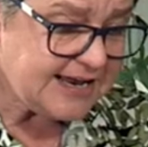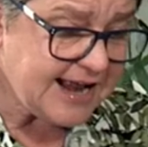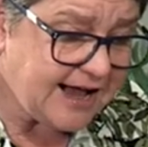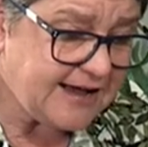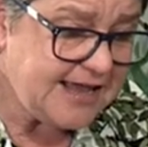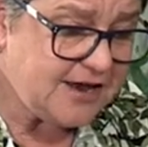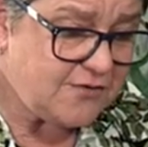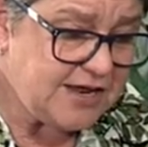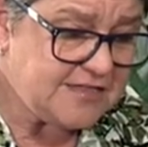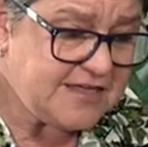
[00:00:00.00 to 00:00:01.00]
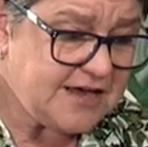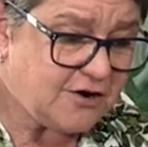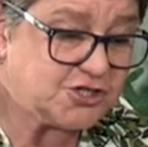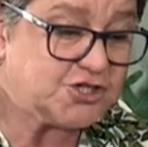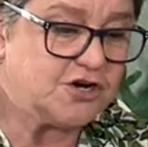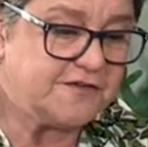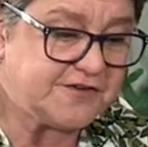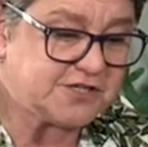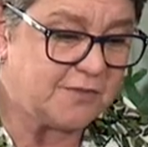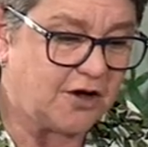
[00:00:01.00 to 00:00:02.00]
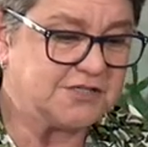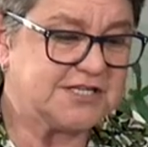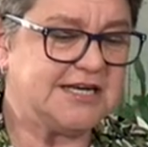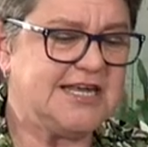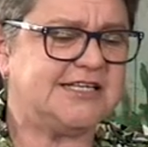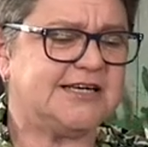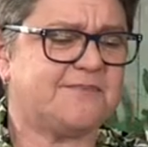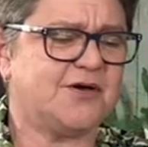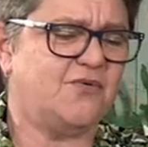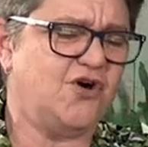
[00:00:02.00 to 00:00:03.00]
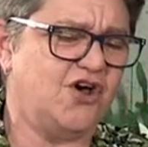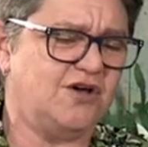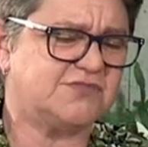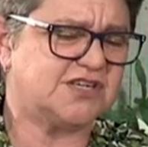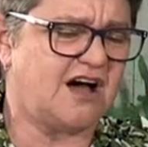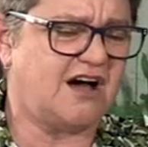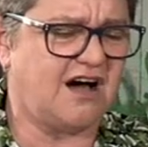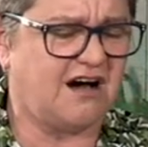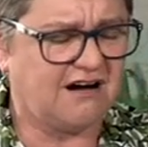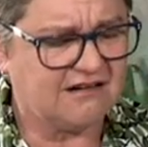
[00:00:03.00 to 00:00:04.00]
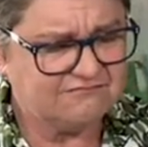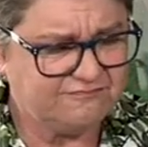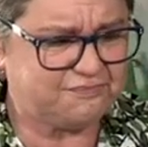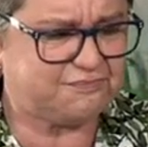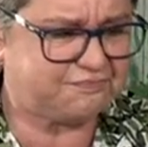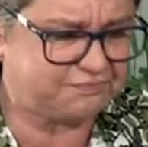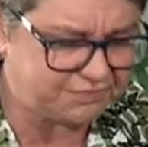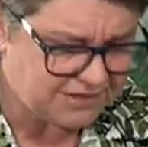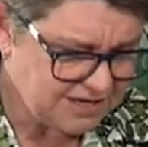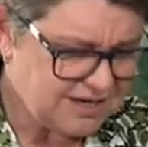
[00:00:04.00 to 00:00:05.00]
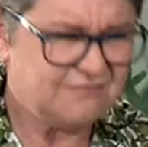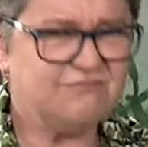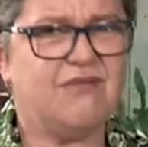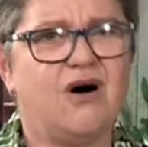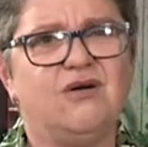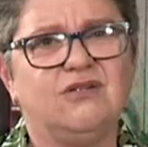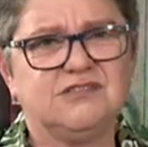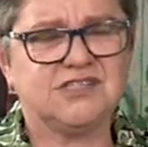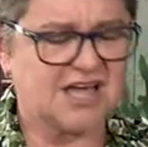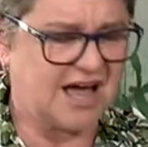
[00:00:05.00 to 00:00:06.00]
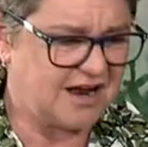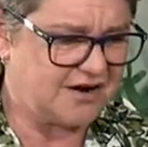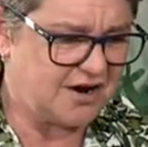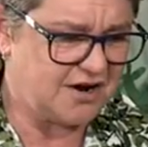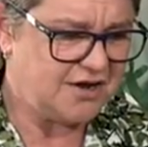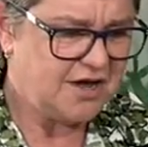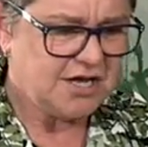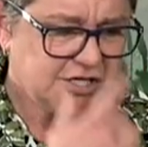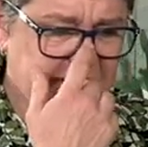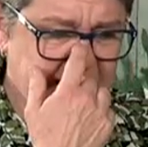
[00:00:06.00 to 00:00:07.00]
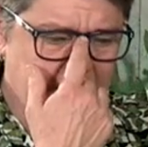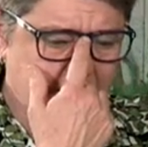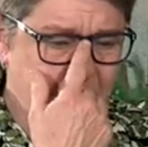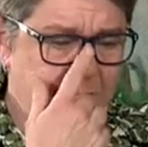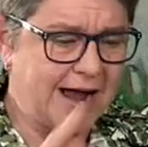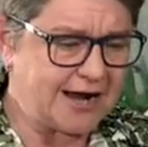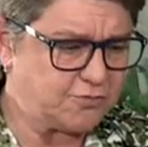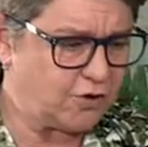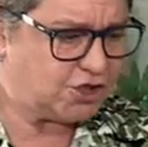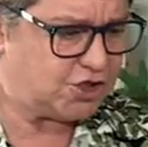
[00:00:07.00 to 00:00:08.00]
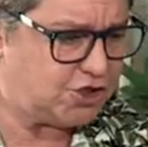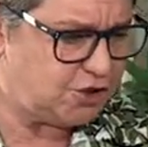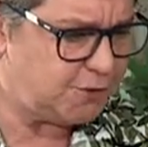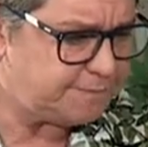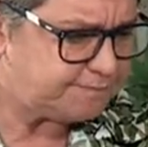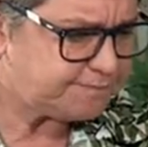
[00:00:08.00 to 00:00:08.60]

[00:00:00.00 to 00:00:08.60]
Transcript: in our area there are surface moles that eat up the worms. Ah, oh, moles, I know. So then what you might want to do,